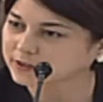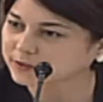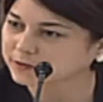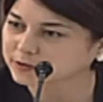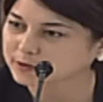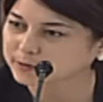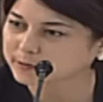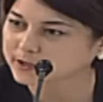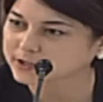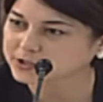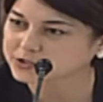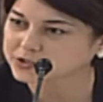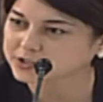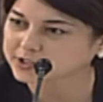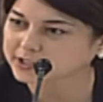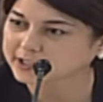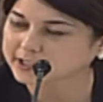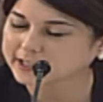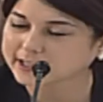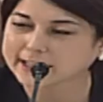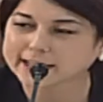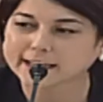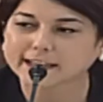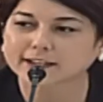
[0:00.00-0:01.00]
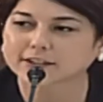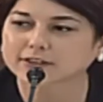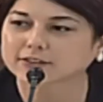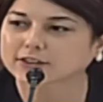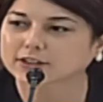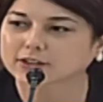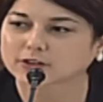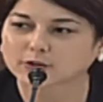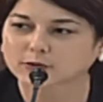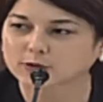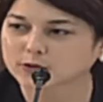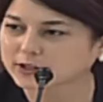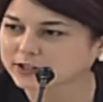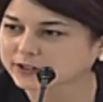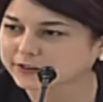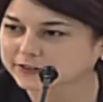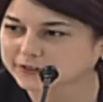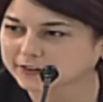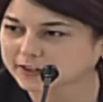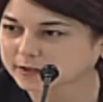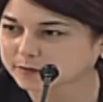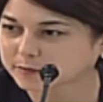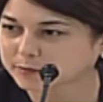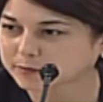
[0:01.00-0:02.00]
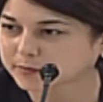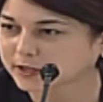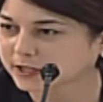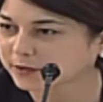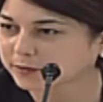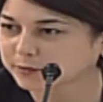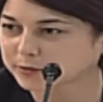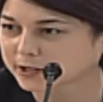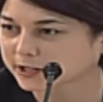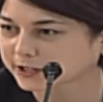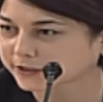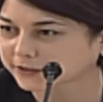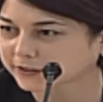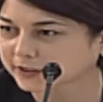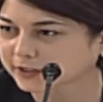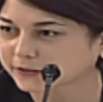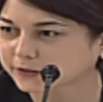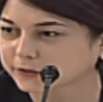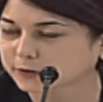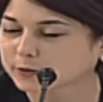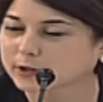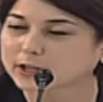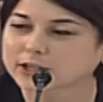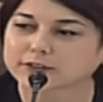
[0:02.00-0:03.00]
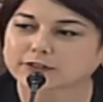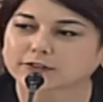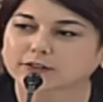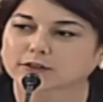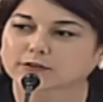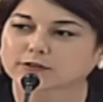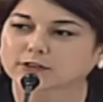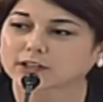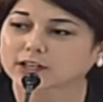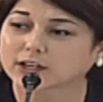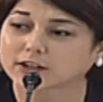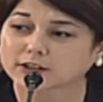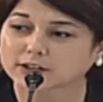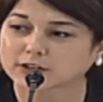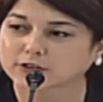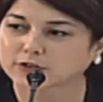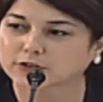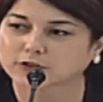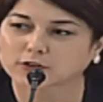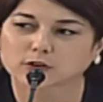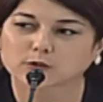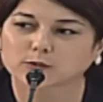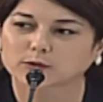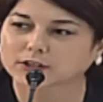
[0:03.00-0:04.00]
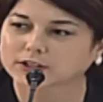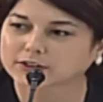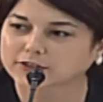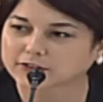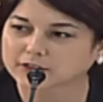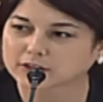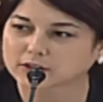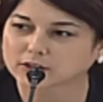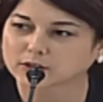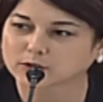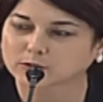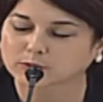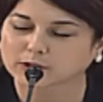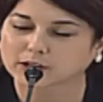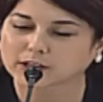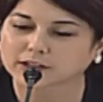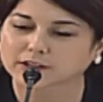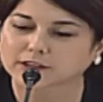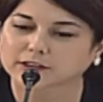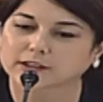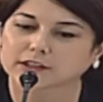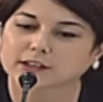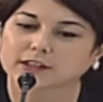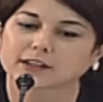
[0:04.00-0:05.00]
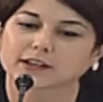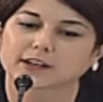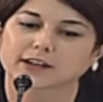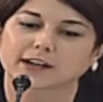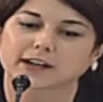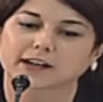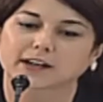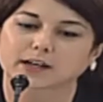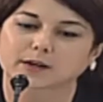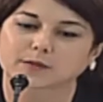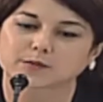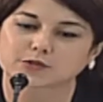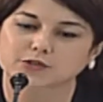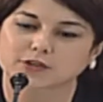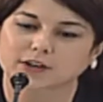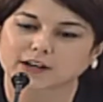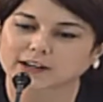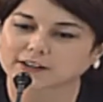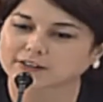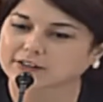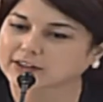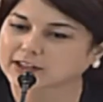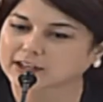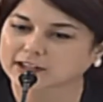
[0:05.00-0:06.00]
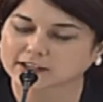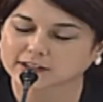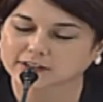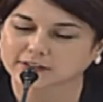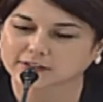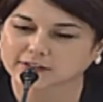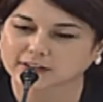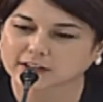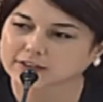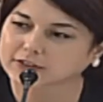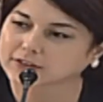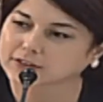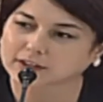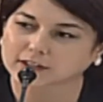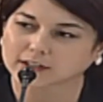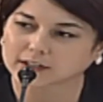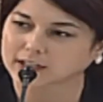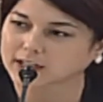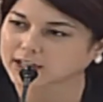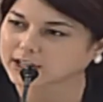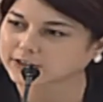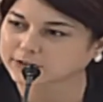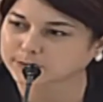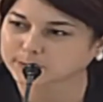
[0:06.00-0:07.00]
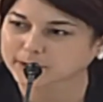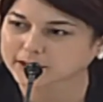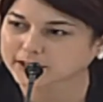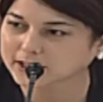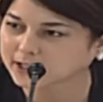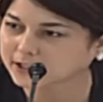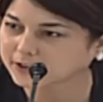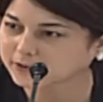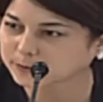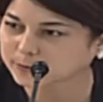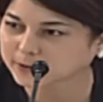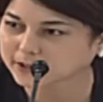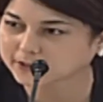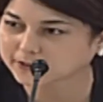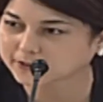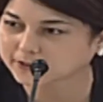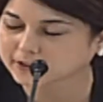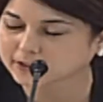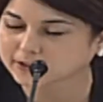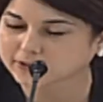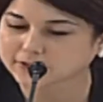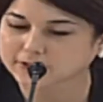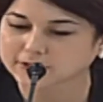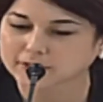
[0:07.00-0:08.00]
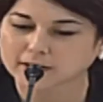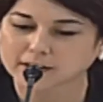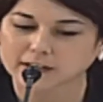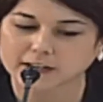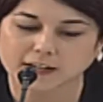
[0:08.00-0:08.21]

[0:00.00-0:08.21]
information and the whole consent process, right? So if the carriers don't want to deal with trying to get consent on a case-by-case basis